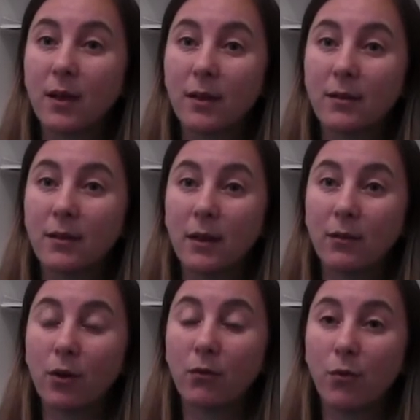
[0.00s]
that need
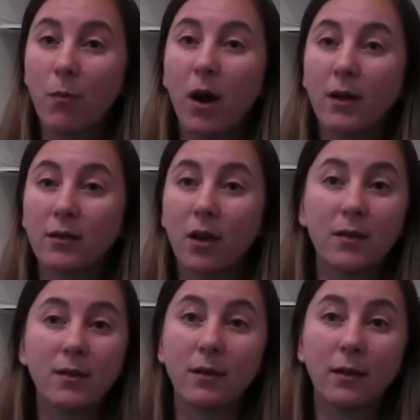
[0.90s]
to remind
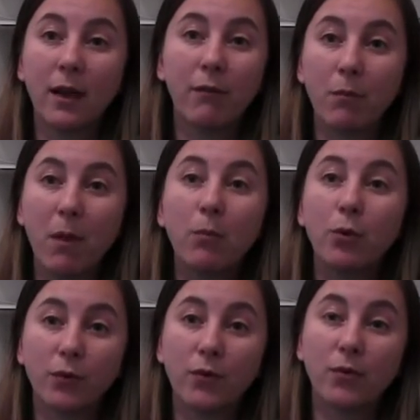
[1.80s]
constantly every member
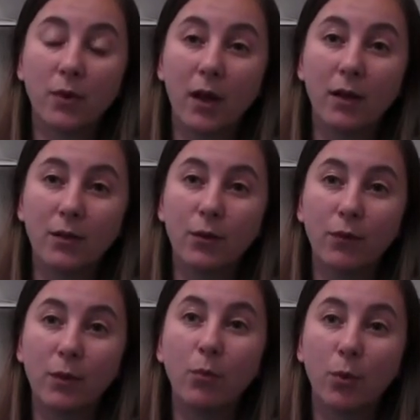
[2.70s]
of the society of
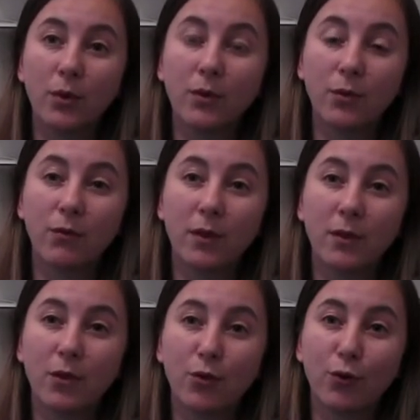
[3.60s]
the importance of this
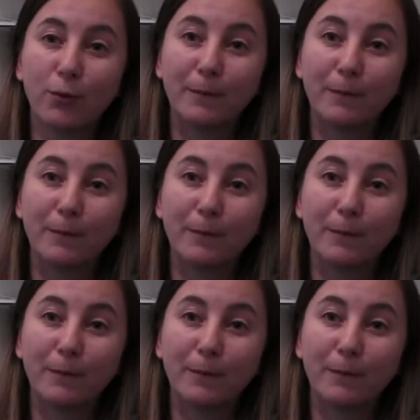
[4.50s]
issue.